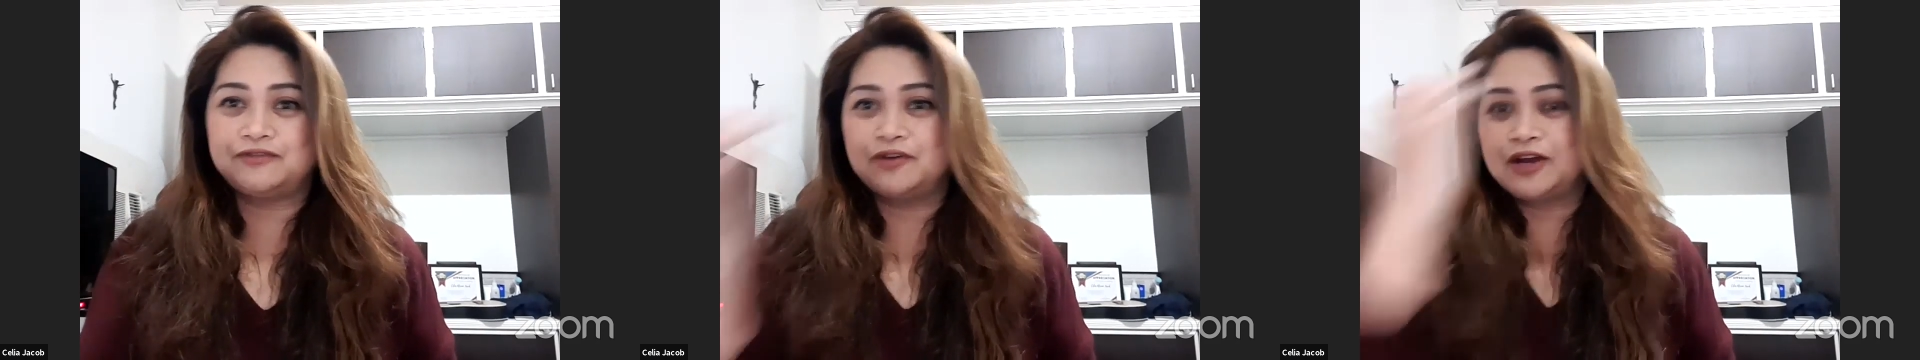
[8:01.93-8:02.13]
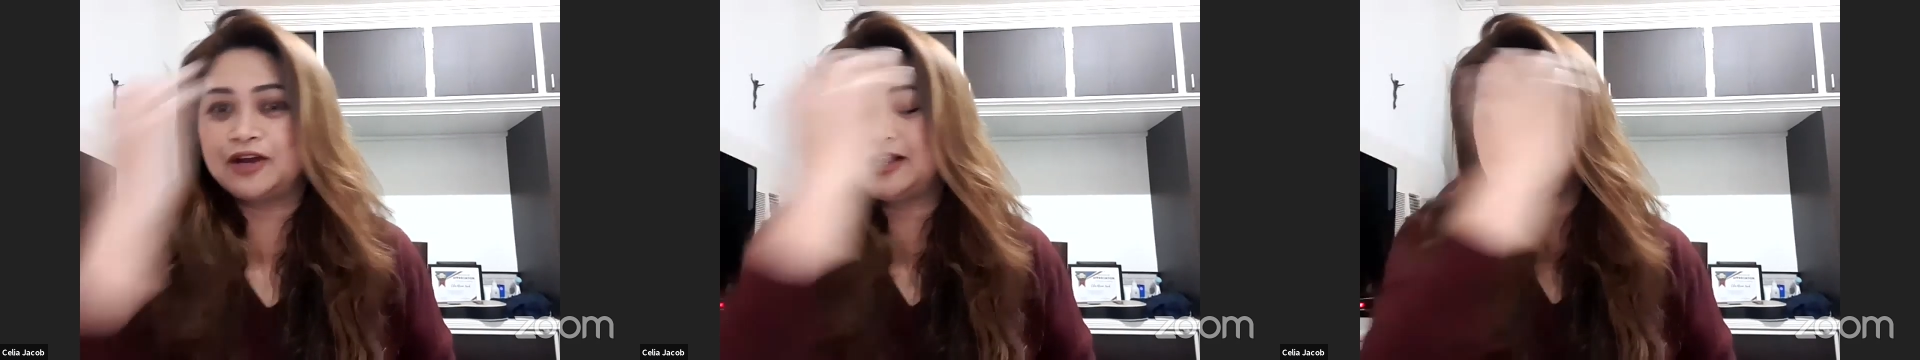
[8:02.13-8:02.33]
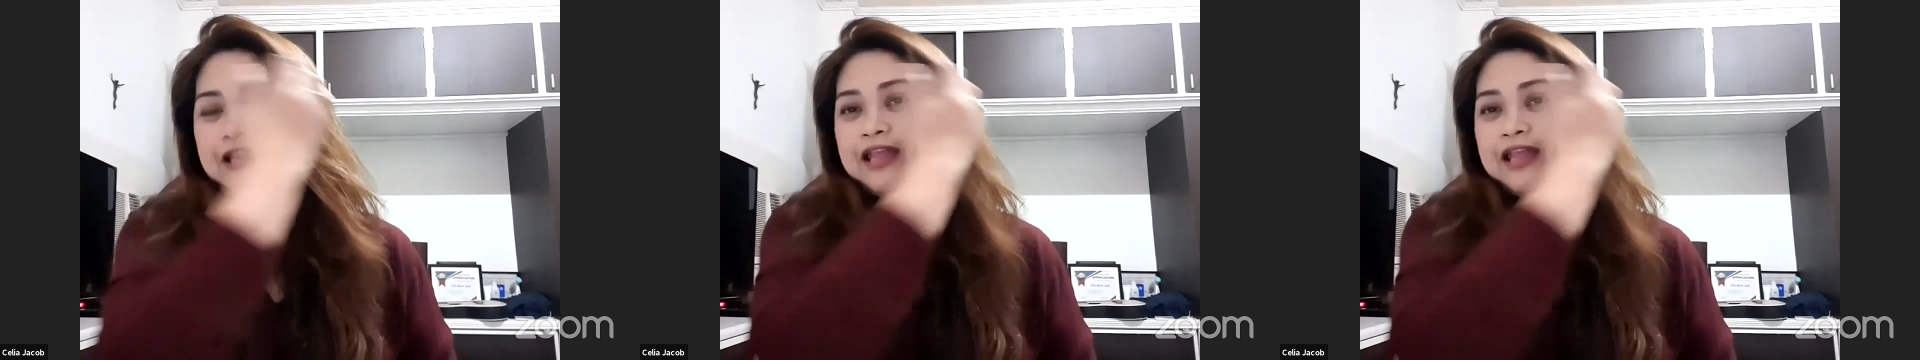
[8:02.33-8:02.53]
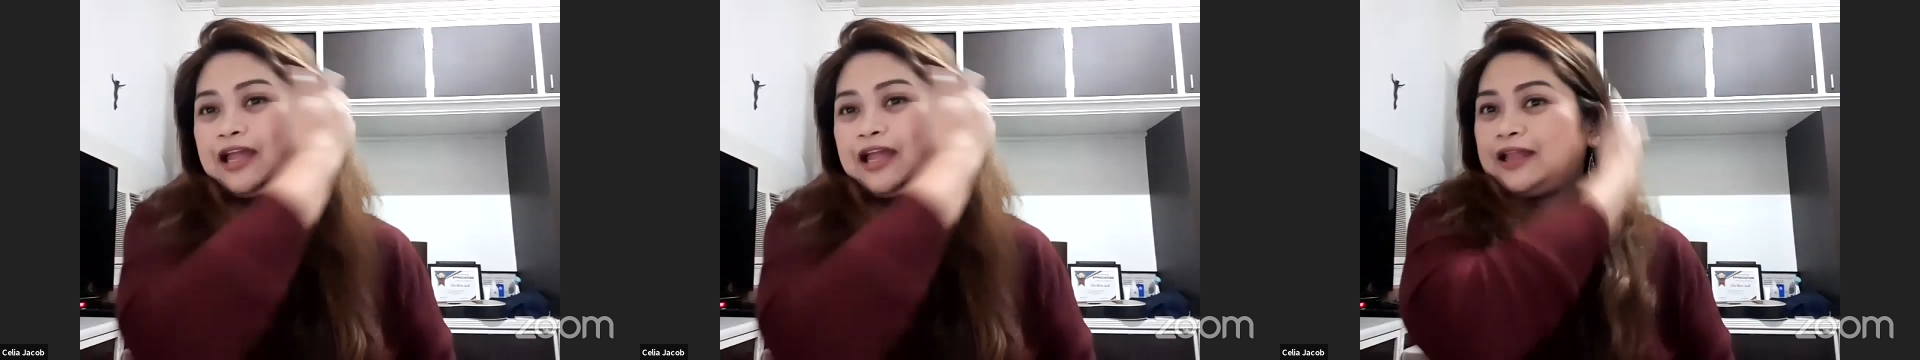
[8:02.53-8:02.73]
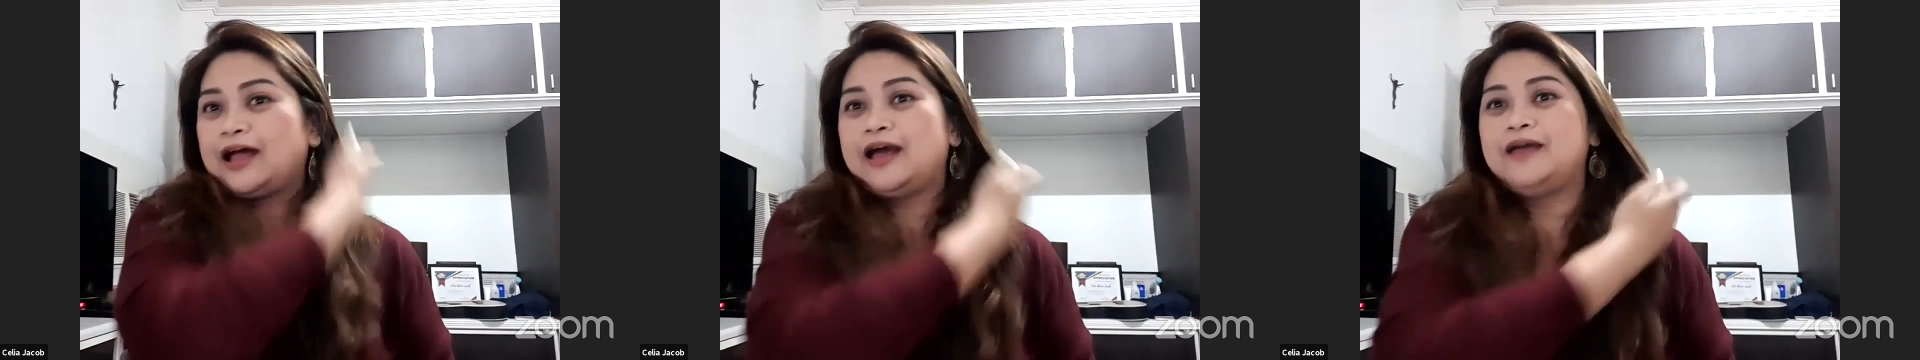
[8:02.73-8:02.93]
40
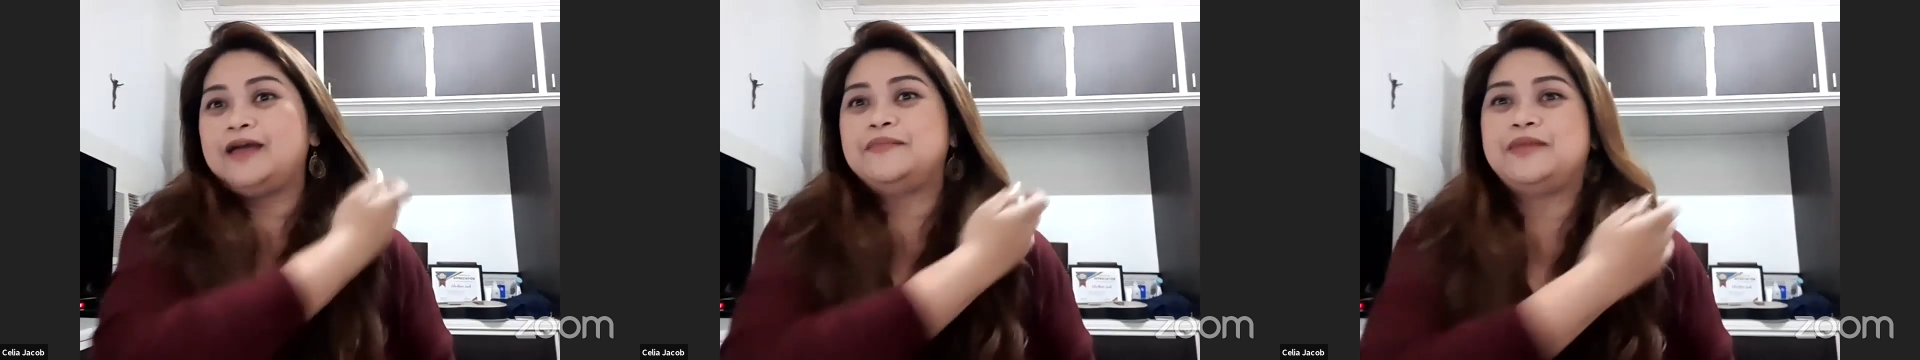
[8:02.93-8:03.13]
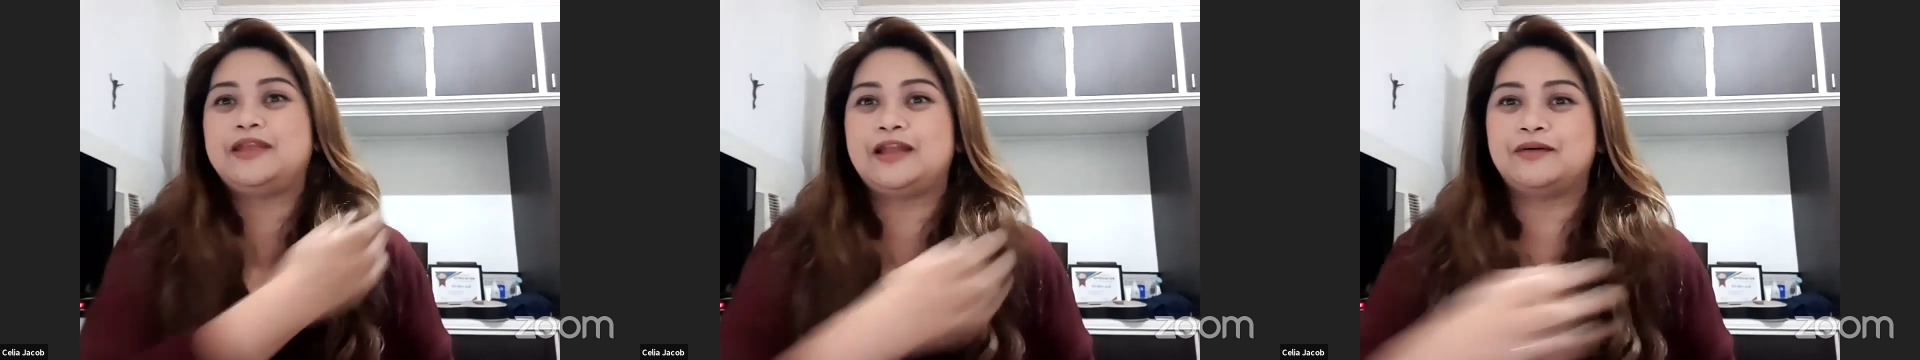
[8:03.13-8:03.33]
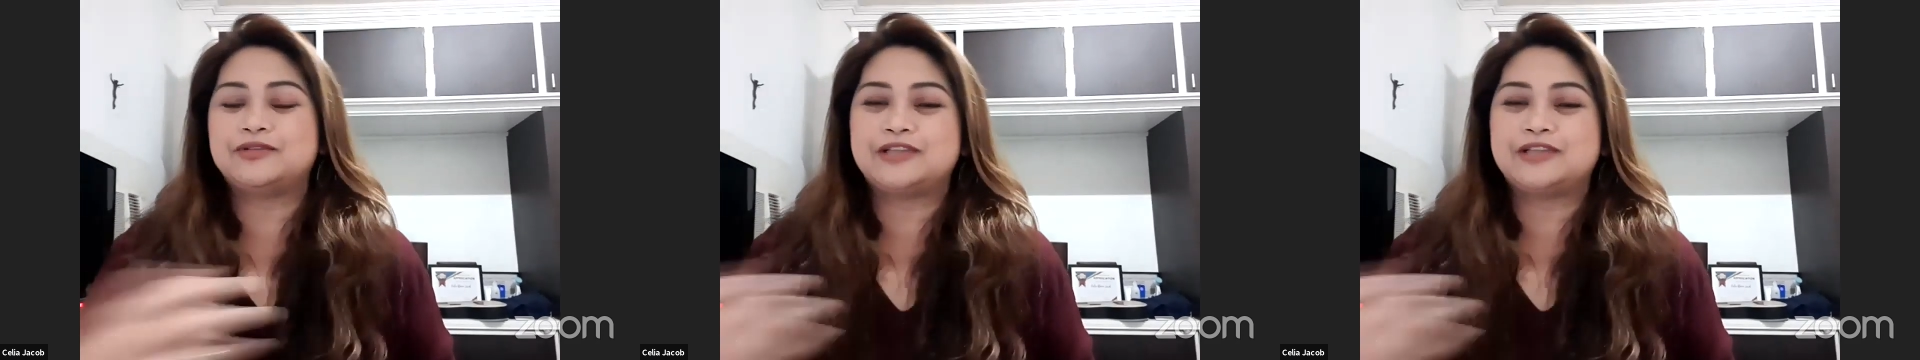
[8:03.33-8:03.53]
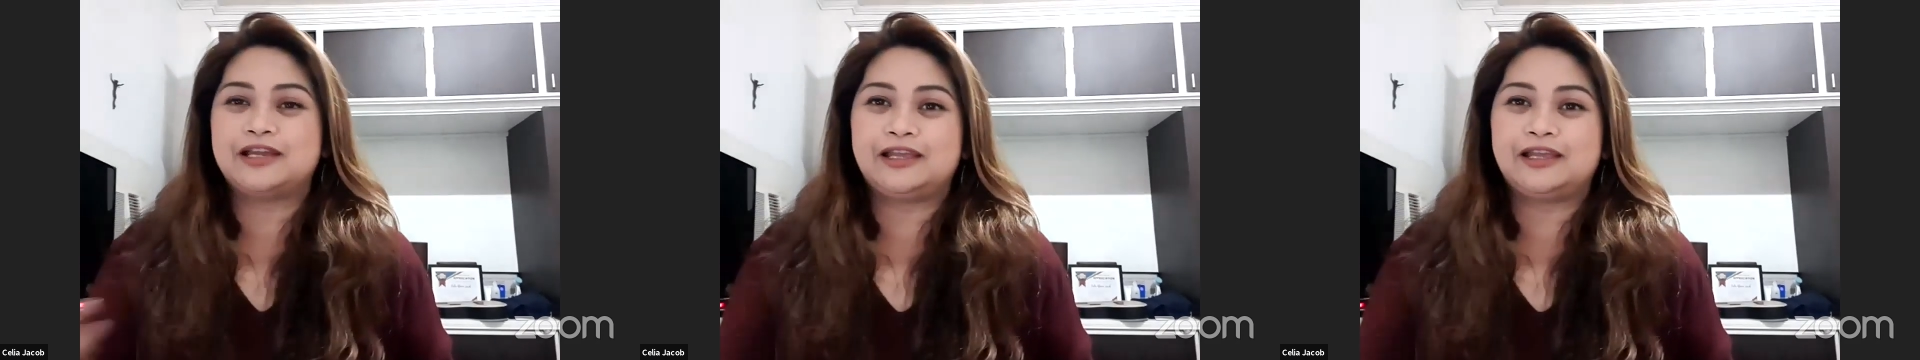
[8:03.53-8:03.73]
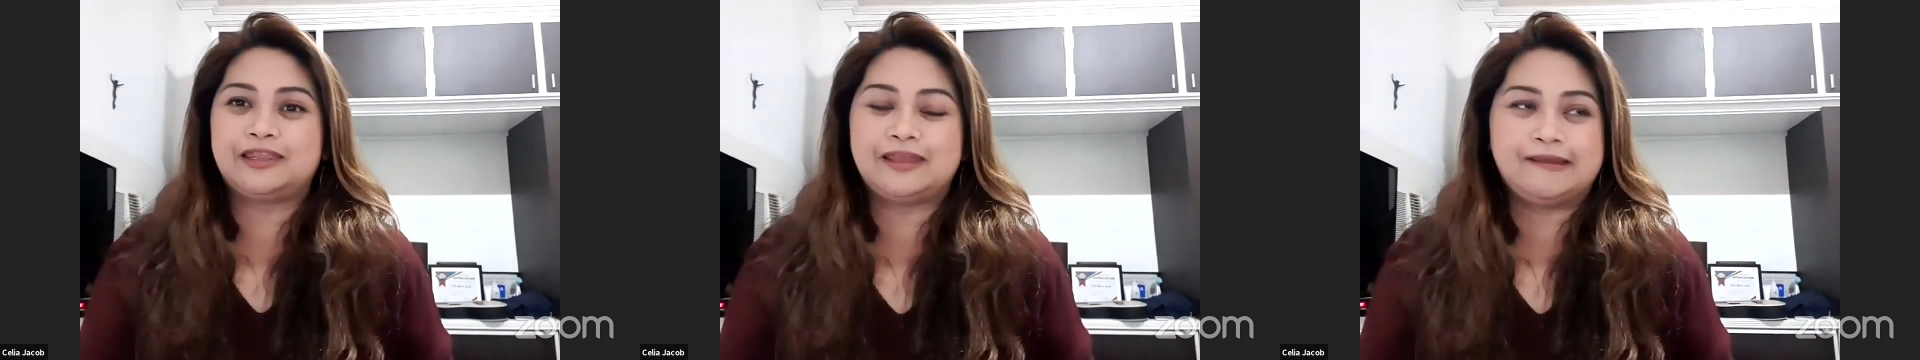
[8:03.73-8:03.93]
that time, and I was
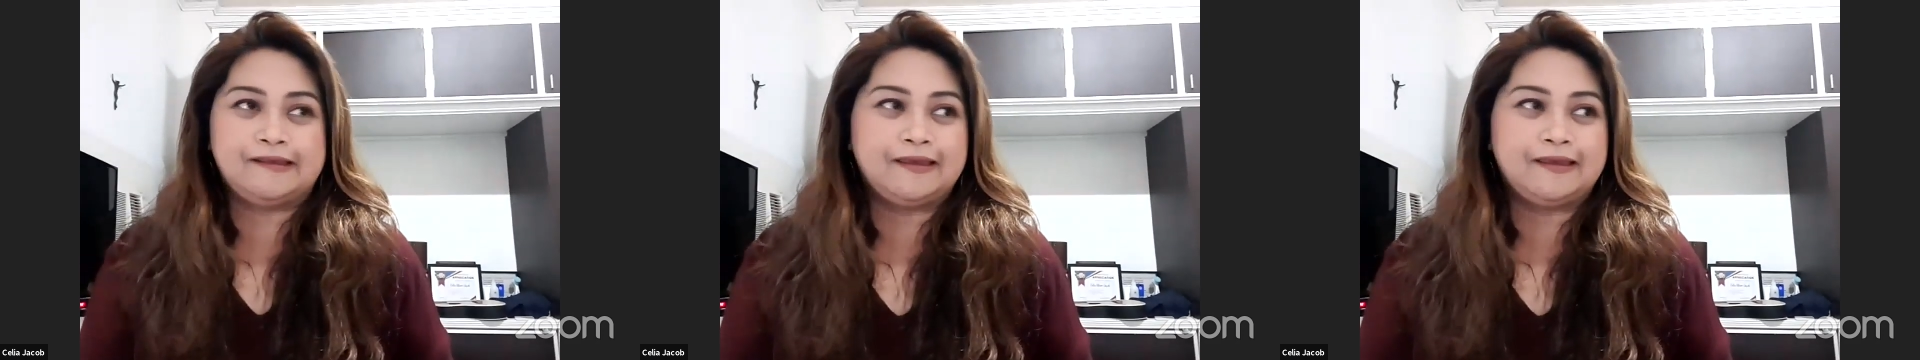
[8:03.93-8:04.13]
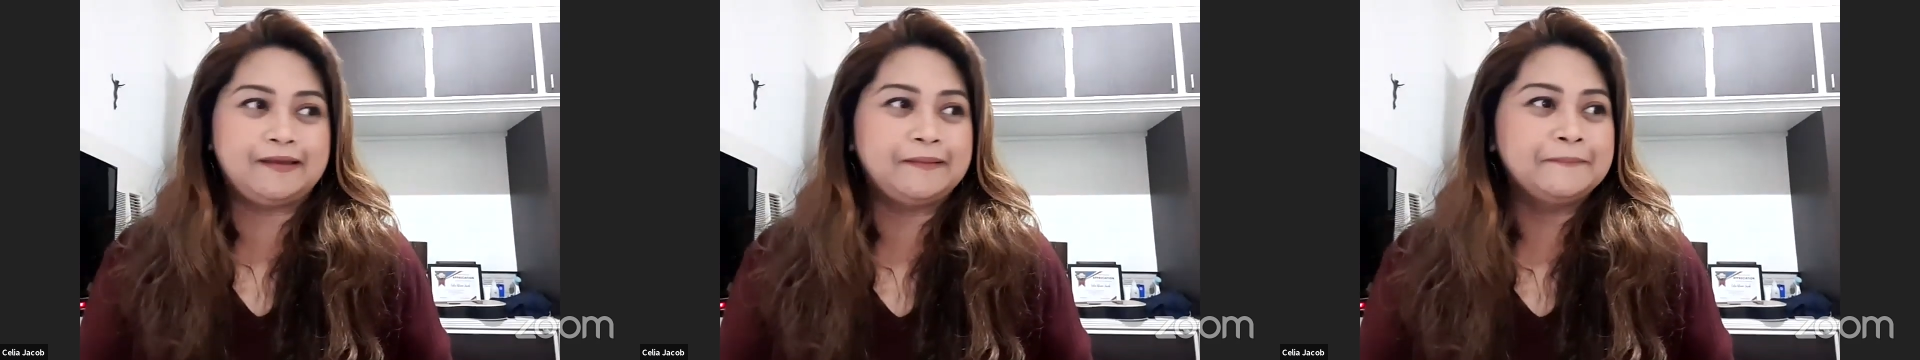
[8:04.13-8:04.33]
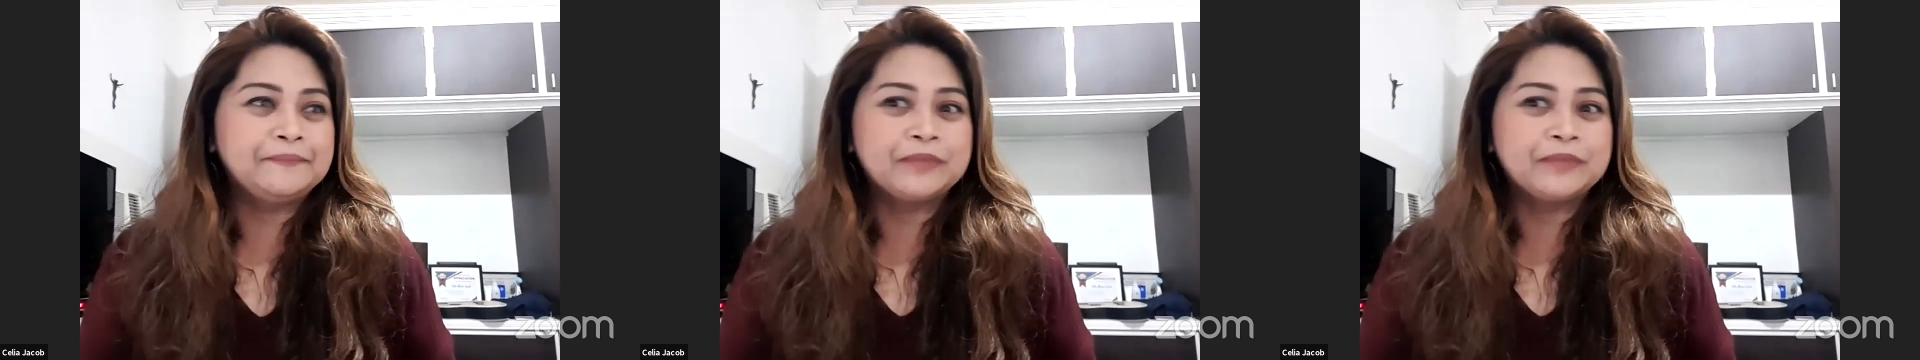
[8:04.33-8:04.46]
like thinking,